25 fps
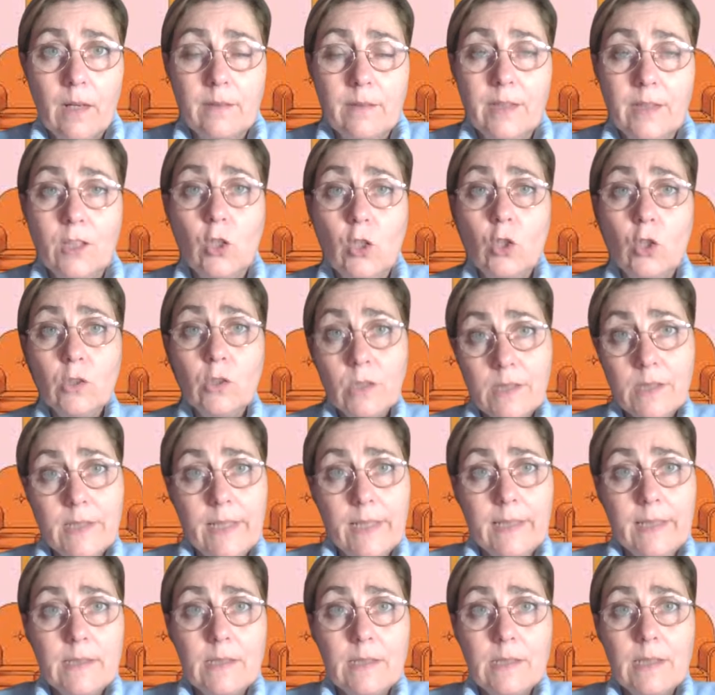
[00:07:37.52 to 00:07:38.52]
The
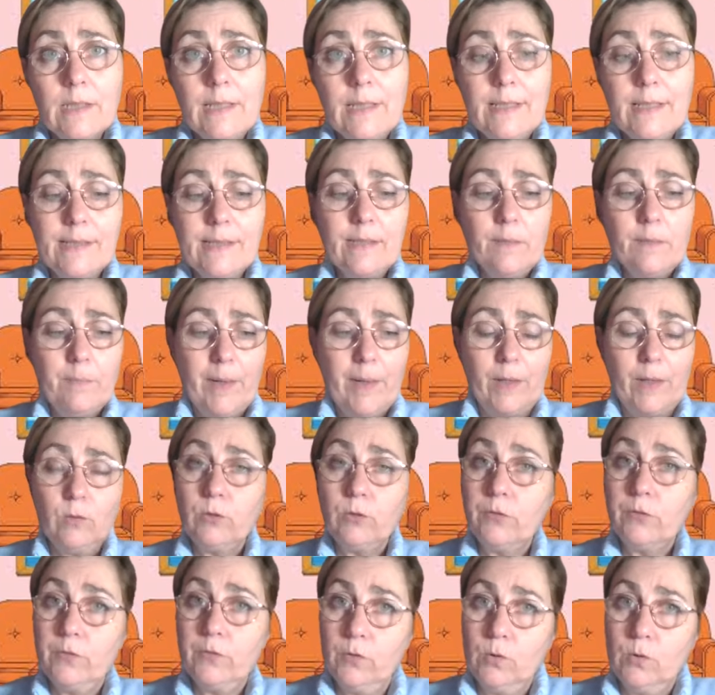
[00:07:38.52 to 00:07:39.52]
content is
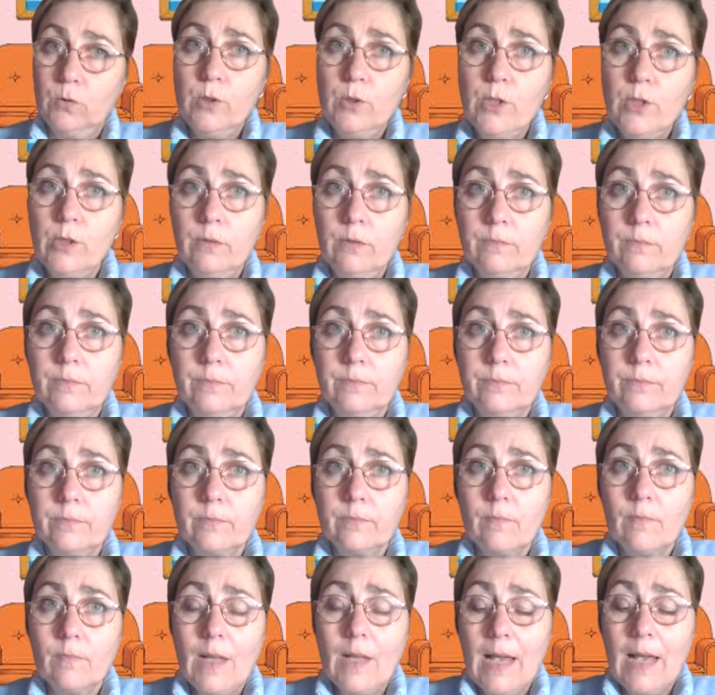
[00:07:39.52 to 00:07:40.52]
about food,
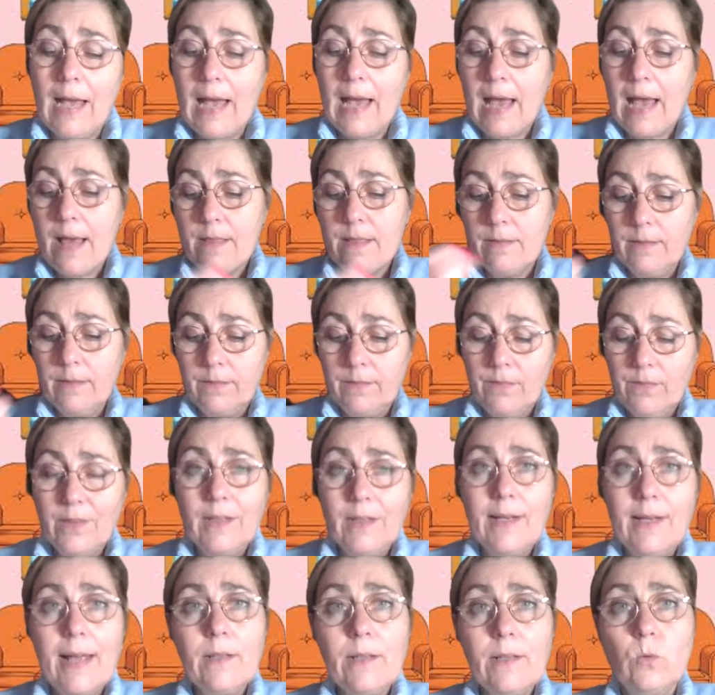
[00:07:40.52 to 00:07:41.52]
and
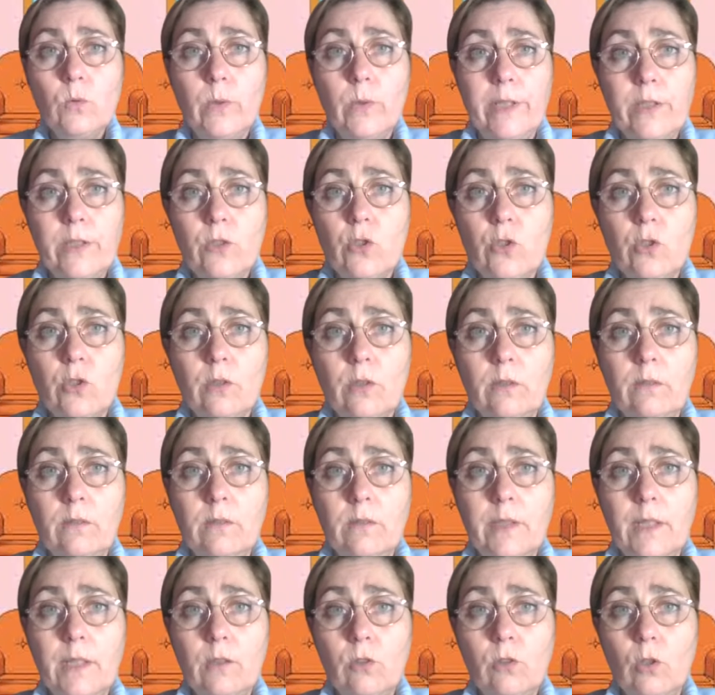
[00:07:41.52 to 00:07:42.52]
the language
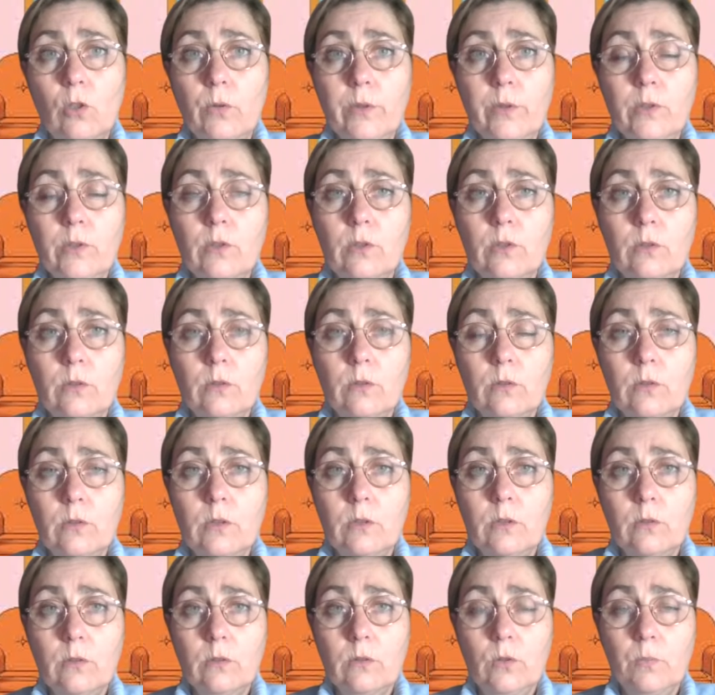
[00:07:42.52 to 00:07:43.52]
they are going
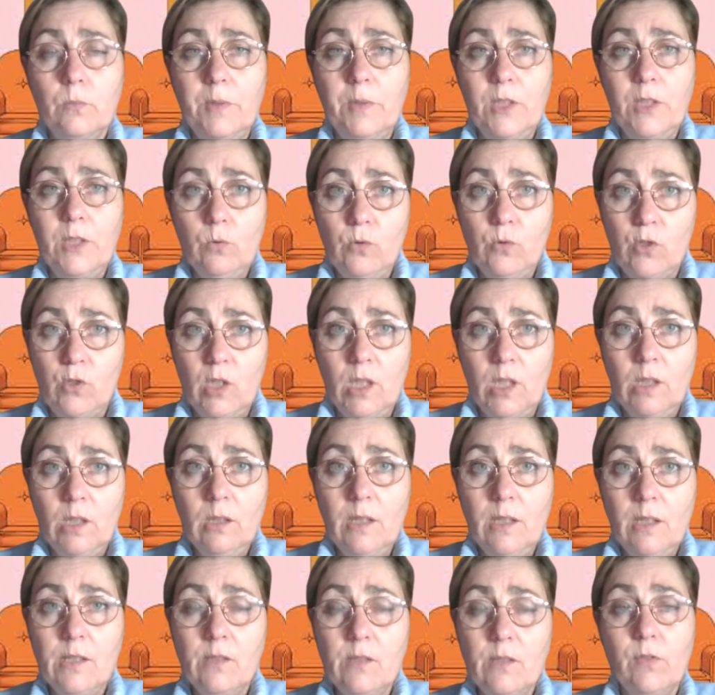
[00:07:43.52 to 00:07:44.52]
to be
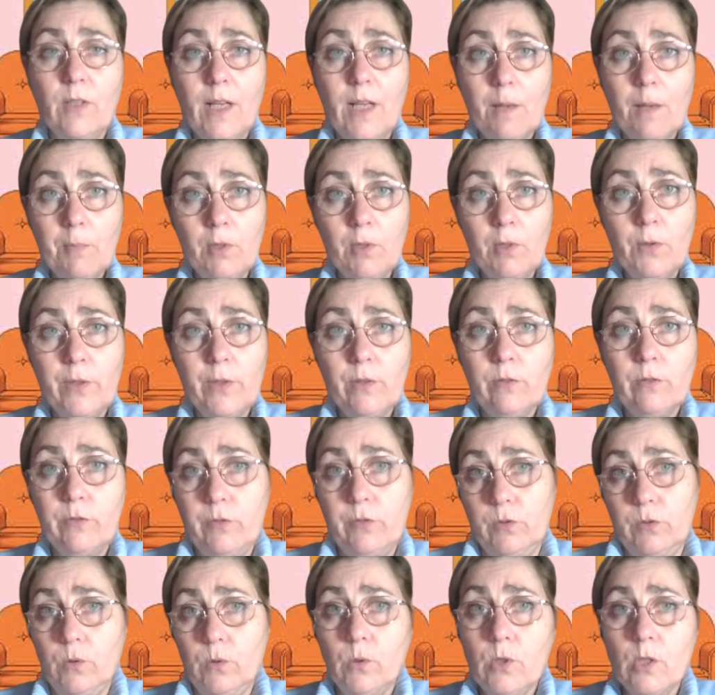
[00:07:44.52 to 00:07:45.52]
using is vocabulary on
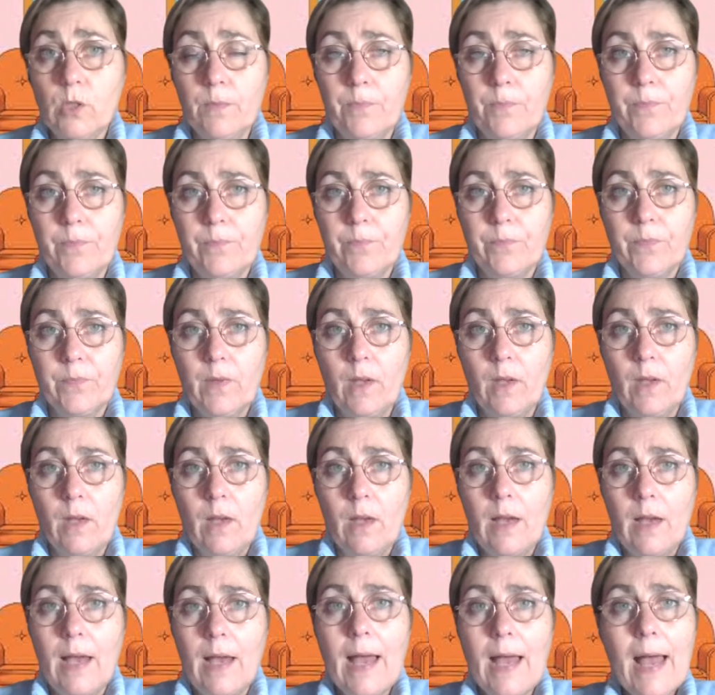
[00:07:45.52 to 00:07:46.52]
food
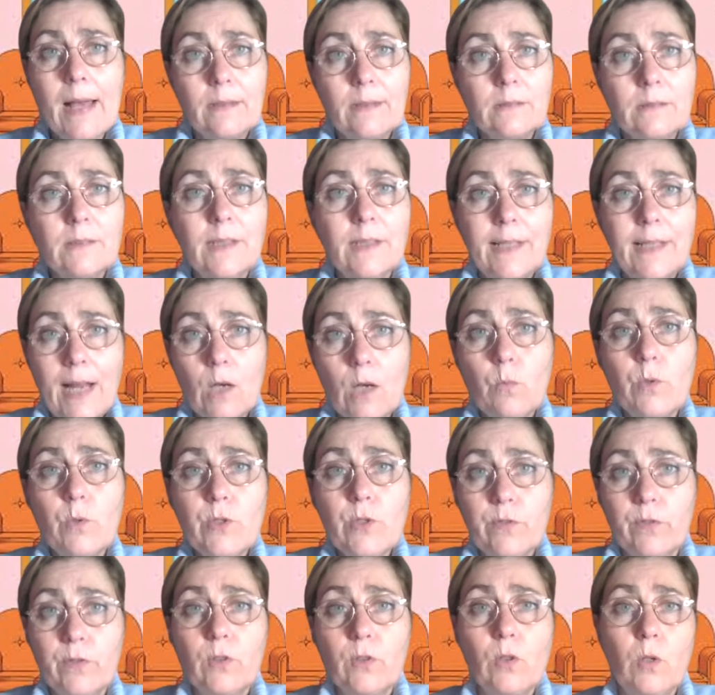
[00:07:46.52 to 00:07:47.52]
and the
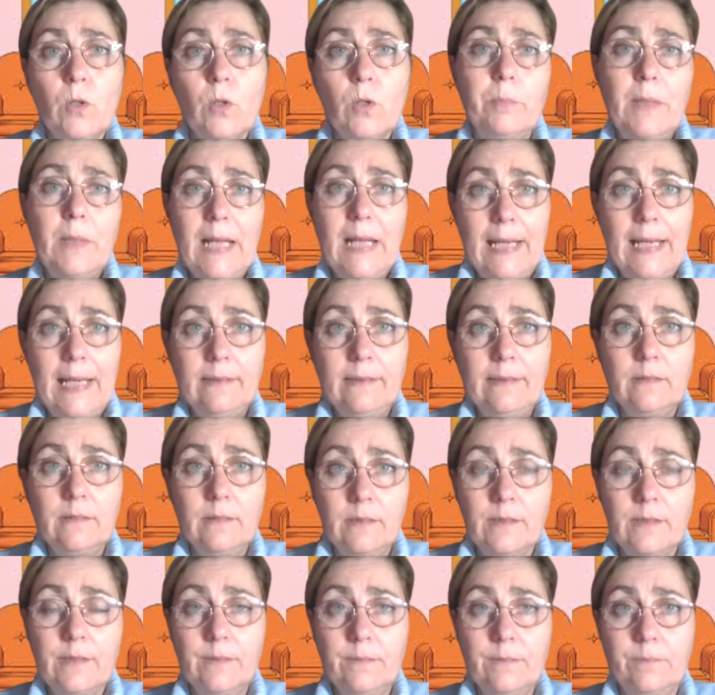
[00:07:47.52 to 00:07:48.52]
language for
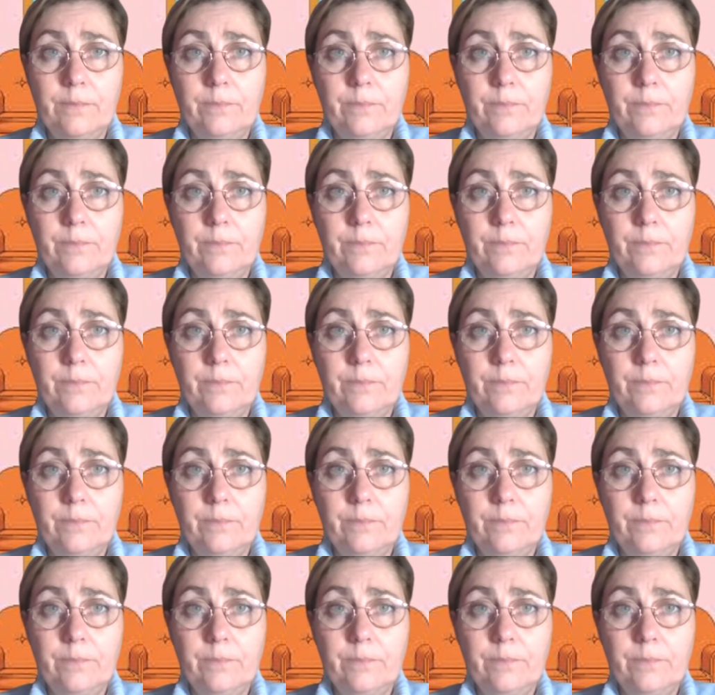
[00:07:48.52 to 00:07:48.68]
complaints.